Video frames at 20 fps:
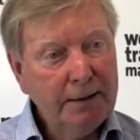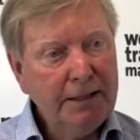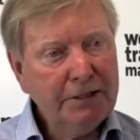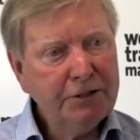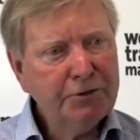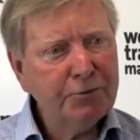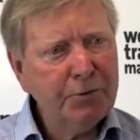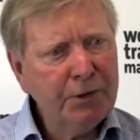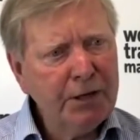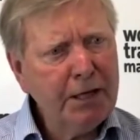
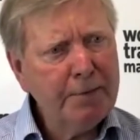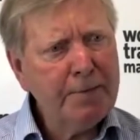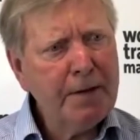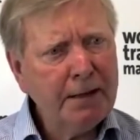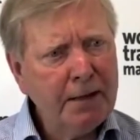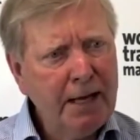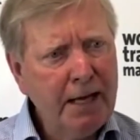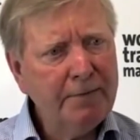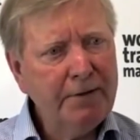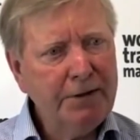It's really
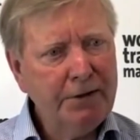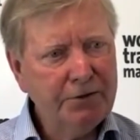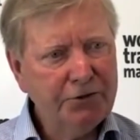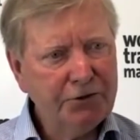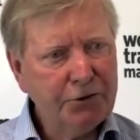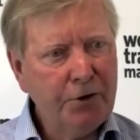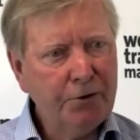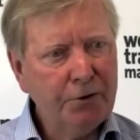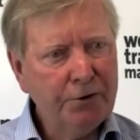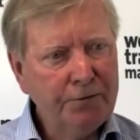about having
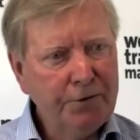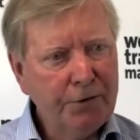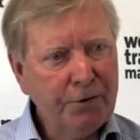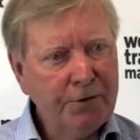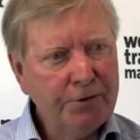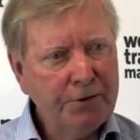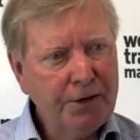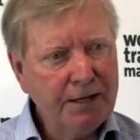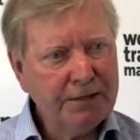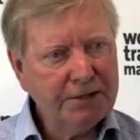control of
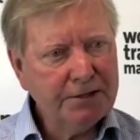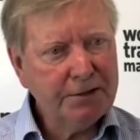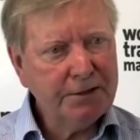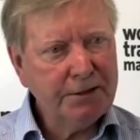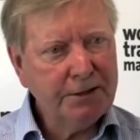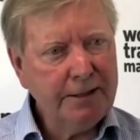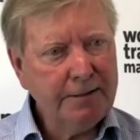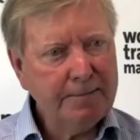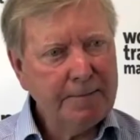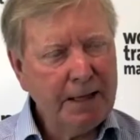your own
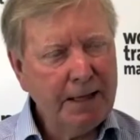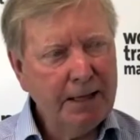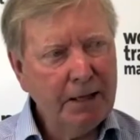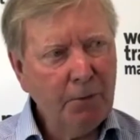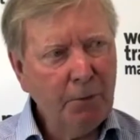destiny.